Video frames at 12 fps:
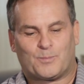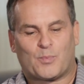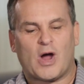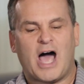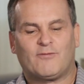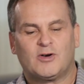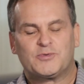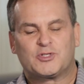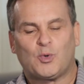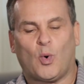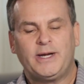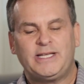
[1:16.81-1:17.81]
Proverbs
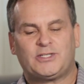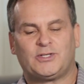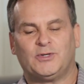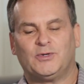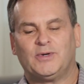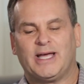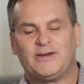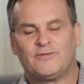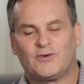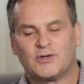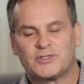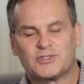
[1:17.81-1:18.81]
22 and
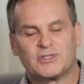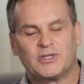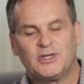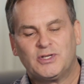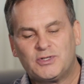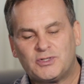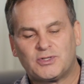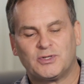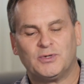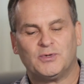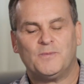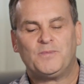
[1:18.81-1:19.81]
verse
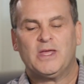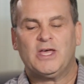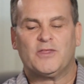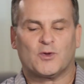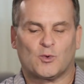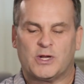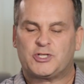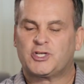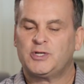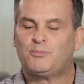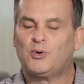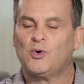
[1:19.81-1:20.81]
2. The rich
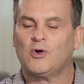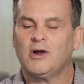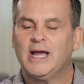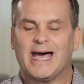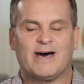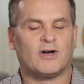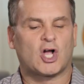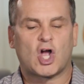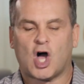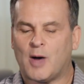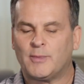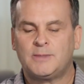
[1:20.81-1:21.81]
and poor have a
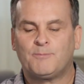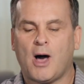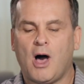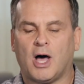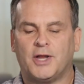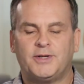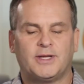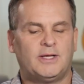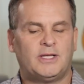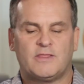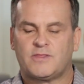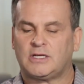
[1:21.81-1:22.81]
common bond.
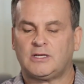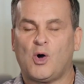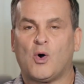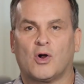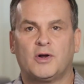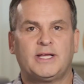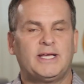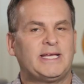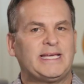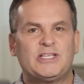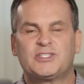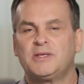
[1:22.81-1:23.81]
The Lord
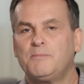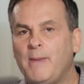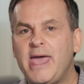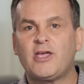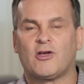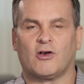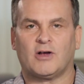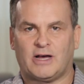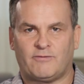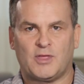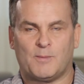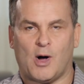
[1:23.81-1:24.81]
is the maker
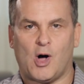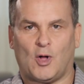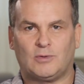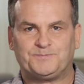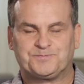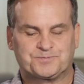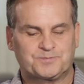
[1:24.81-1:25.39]
of them all.